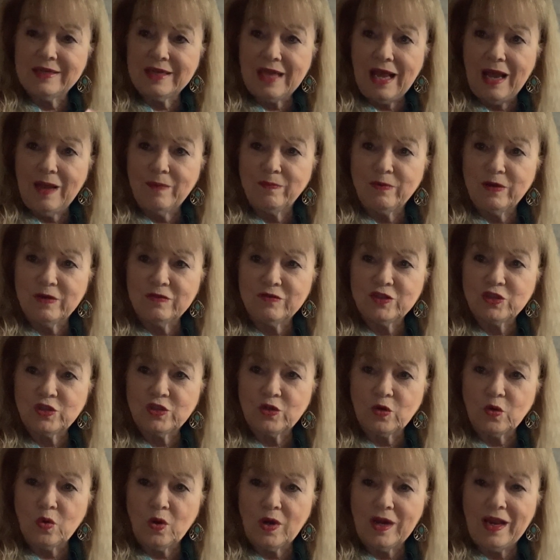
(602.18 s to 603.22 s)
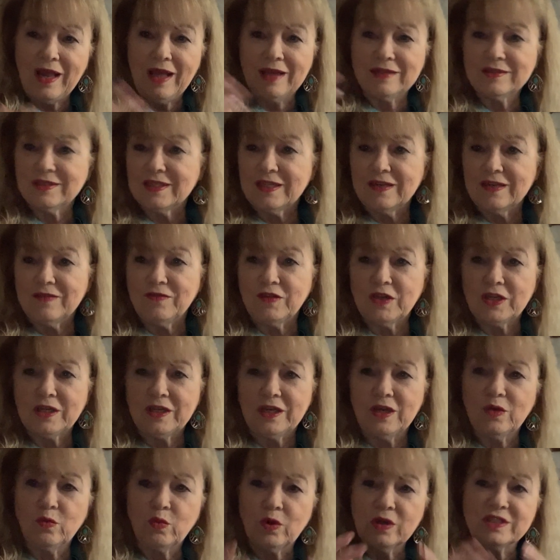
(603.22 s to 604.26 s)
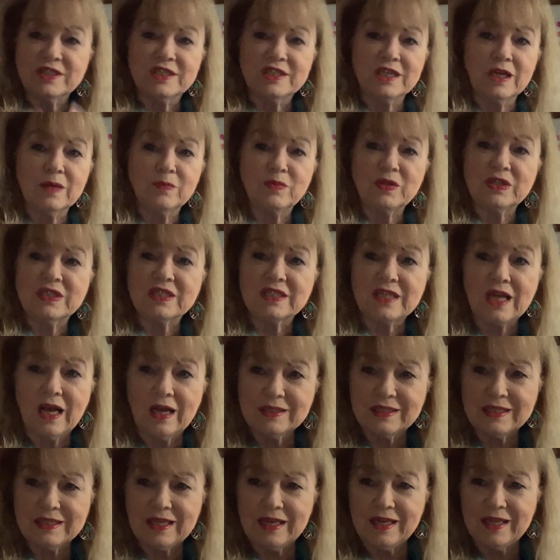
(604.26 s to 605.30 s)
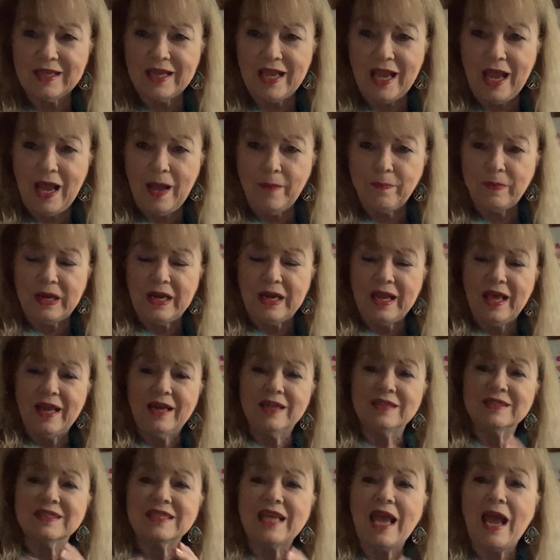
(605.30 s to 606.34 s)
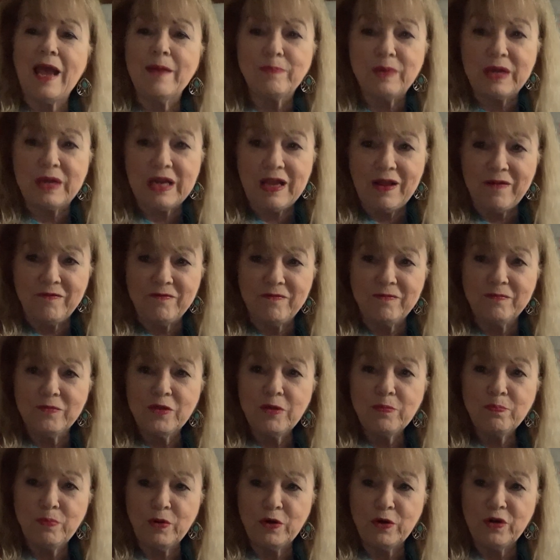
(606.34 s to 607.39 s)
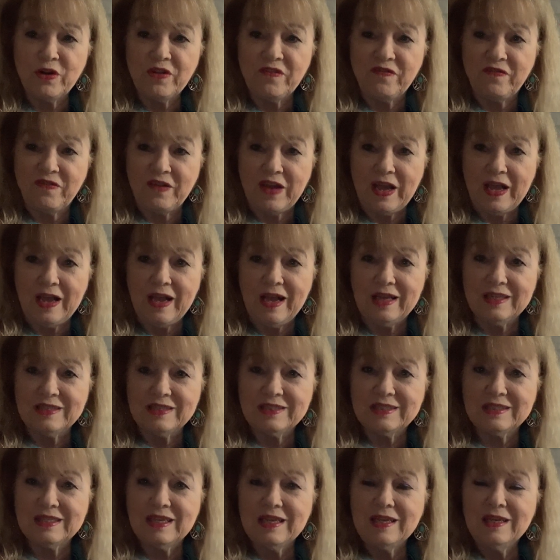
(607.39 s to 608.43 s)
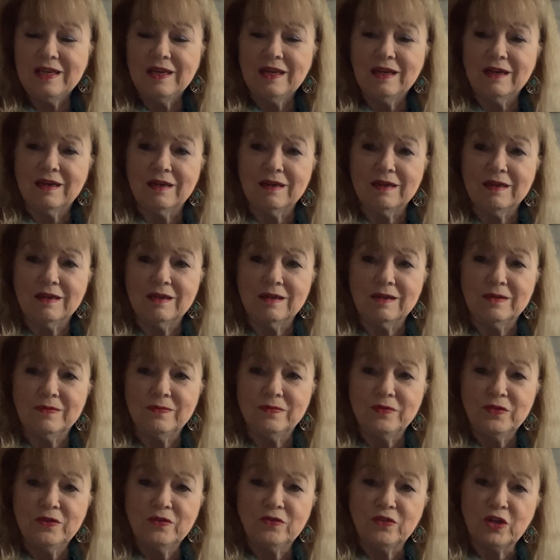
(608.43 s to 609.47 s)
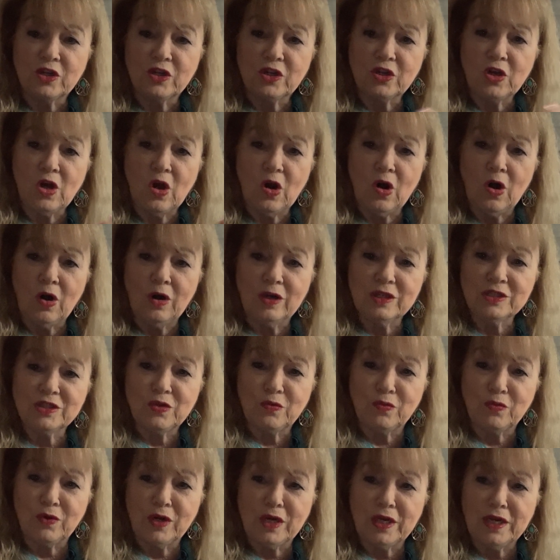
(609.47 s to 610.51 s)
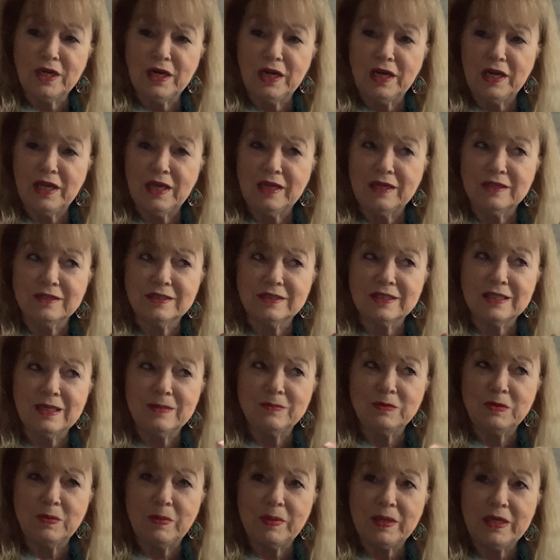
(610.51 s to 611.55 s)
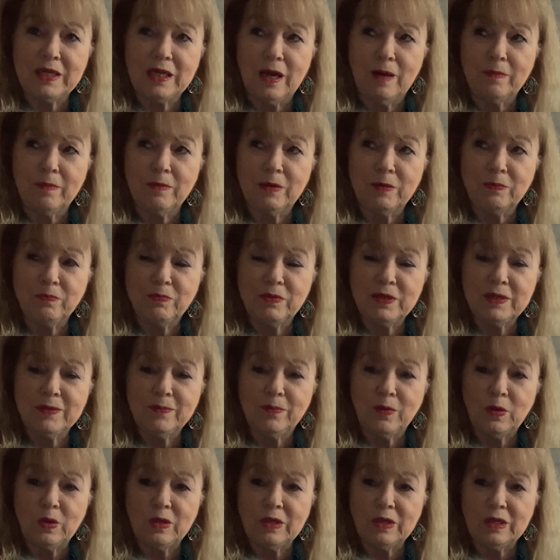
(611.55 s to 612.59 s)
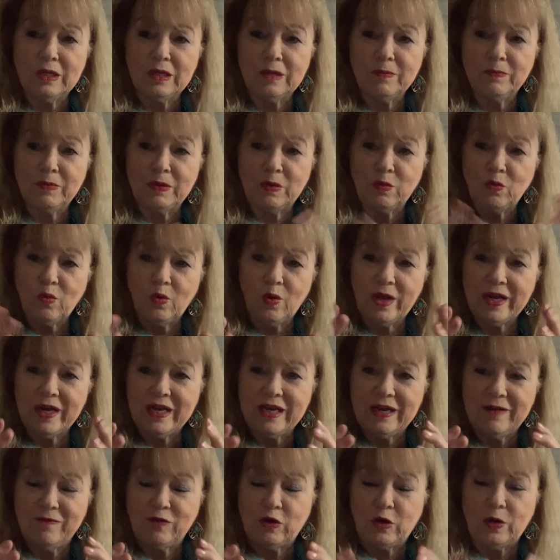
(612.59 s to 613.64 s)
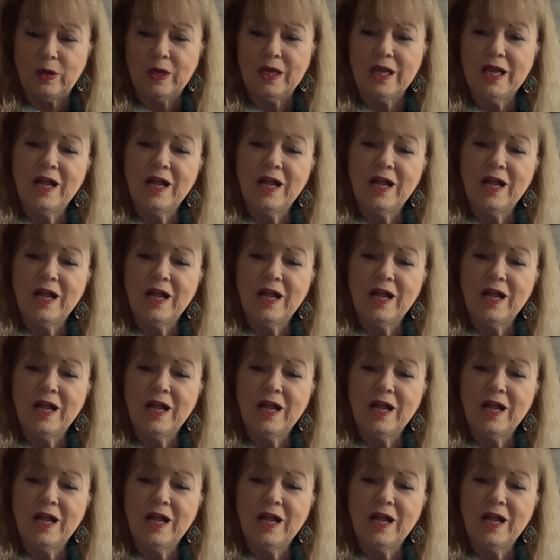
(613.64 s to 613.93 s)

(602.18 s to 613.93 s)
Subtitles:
type of story like Stephen King, where something's constantly happening and it's happening pretty fast. The car is running and it seems to be gobbling people up and whatever.